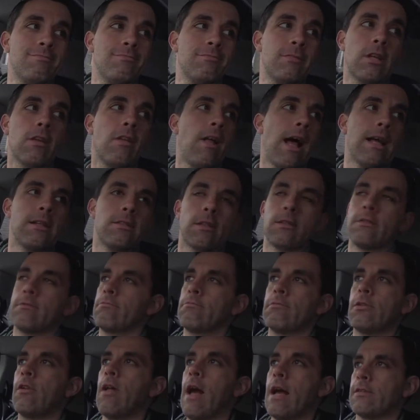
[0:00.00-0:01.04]
The classic,
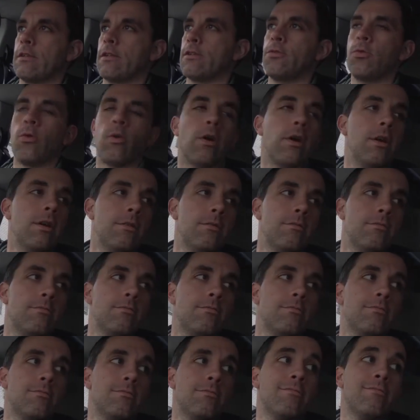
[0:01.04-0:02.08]
classic story.
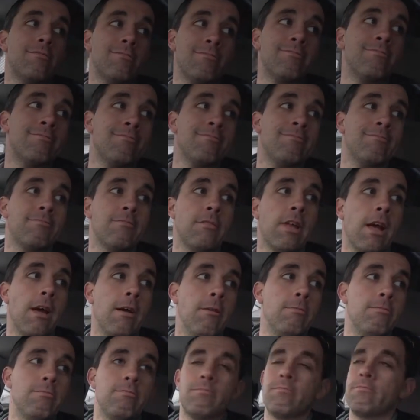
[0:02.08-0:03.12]
Okay.
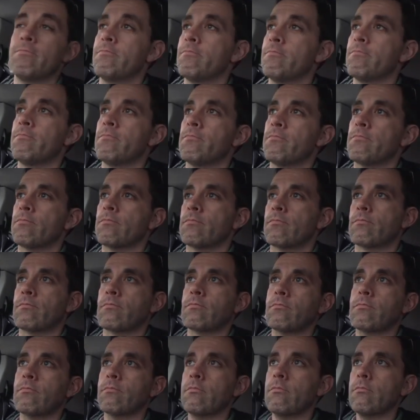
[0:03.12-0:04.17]
And yeah. how did you meet your wife?
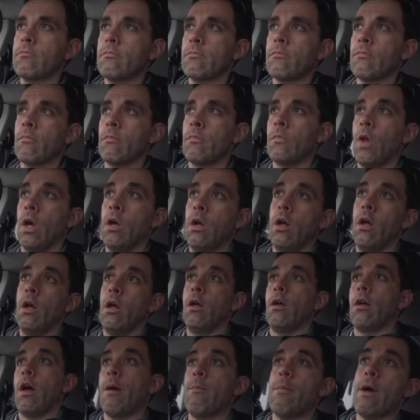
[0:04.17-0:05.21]
Did you meet your wife out
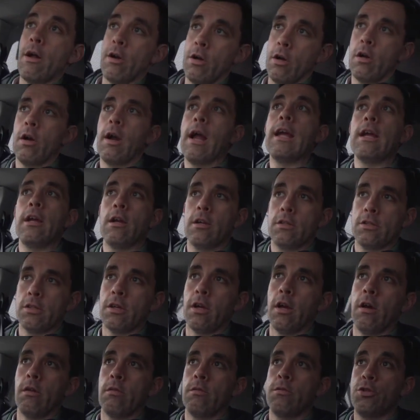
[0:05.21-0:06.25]
here? I met her eight years
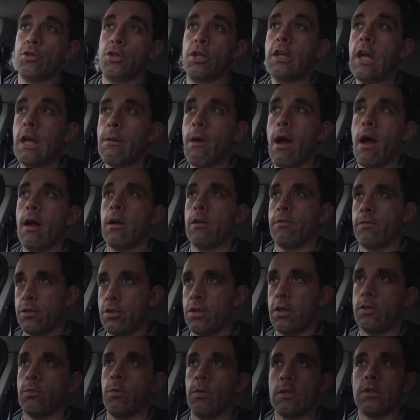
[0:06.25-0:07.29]
ago. She came out here for
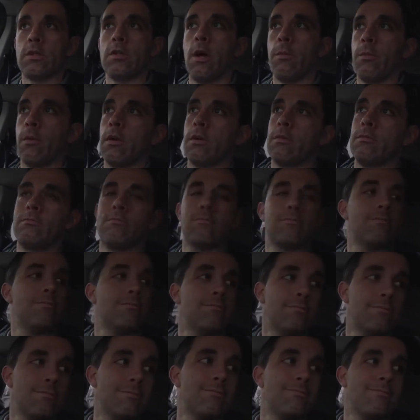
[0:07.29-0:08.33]
just one summer. I
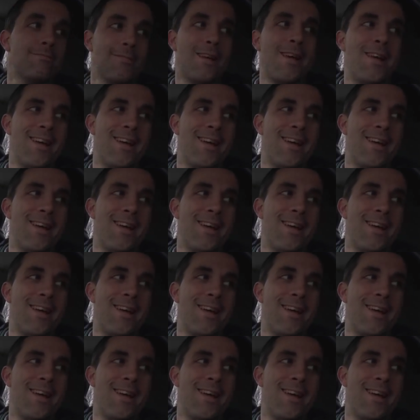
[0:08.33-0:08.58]
see.